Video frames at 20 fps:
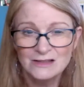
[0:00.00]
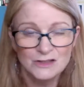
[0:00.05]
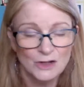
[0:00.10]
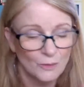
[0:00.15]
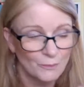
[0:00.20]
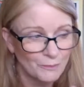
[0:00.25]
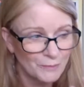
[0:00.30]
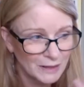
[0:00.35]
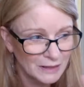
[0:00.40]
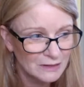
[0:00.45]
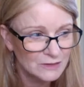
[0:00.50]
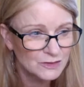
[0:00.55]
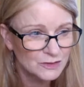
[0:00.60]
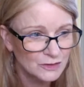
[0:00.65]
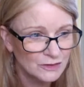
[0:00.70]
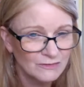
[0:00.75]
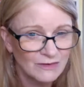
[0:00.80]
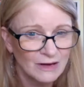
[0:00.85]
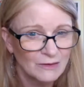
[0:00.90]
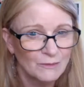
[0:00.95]
Our biggest
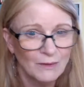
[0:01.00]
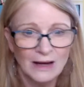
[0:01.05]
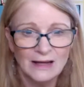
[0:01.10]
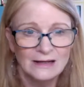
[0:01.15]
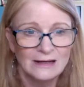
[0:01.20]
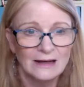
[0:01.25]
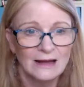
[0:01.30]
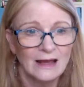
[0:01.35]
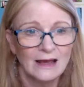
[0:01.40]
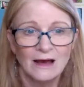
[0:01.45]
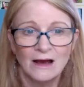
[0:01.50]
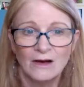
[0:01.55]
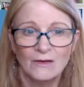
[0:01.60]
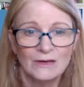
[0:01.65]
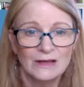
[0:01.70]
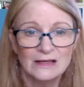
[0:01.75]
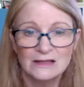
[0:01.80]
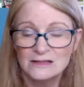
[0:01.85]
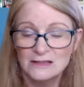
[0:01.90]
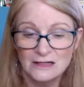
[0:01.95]
survey right now
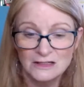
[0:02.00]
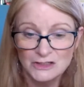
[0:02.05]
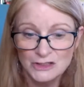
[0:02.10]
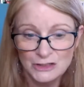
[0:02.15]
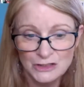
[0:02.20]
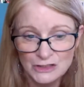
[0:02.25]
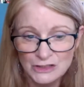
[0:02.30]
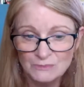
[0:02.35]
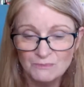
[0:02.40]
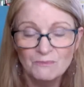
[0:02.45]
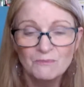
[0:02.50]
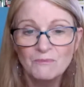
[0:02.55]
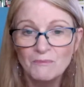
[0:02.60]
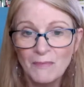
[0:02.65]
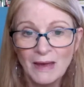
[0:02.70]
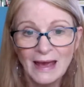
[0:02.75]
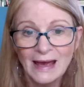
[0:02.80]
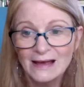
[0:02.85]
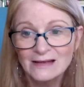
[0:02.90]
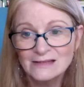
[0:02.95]
is a
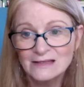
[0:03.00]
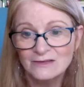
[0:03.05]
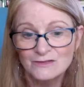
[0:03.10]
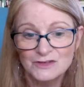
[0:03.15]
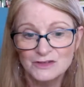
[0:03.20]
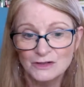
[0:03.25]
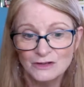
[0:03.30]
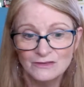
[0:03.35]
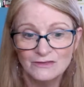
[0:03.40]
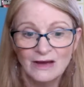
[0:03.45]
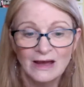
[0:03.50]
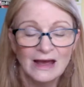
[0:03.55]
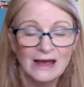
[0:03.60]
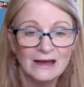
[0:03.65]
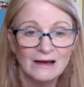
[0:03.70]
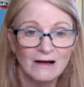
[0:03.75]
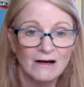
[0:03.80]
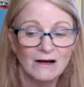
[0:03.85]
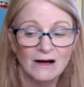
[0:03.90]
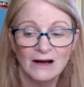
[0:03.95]
massive survey
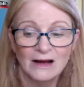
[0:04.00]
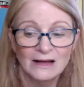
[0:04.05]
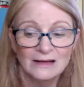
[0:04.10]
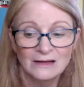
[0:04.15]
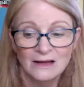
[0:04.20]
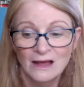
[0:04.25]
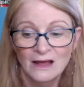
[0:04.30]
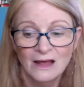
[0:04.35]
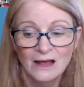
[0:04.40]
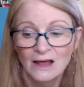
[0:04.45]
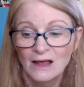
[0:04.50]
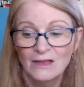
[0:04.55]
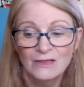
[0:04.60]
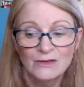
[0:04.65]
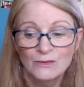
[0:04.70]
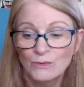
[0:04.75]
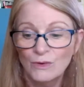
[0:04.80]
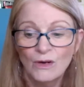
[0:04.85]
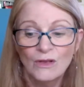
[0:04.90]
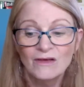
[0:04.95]
on
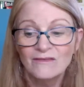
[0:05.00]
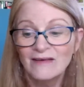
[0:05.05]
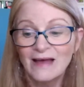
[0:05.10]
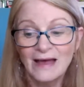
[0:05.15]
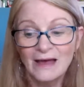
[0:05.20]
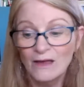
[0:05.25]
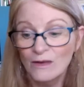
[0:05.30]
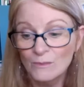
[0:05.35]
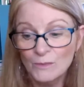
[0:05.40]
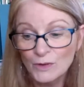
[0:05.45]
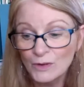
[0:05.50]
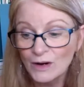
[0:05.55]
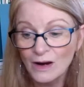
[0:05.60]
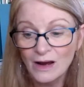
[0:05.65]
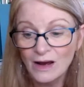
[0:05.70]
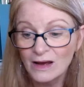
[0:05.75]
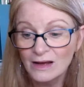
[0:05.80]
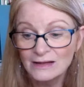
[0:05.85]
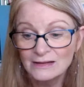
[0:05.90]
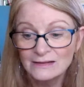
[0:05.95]
the role of
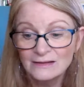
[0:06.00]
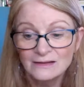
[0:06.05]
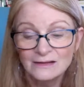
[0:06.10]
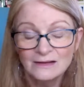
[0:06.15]
Elmeron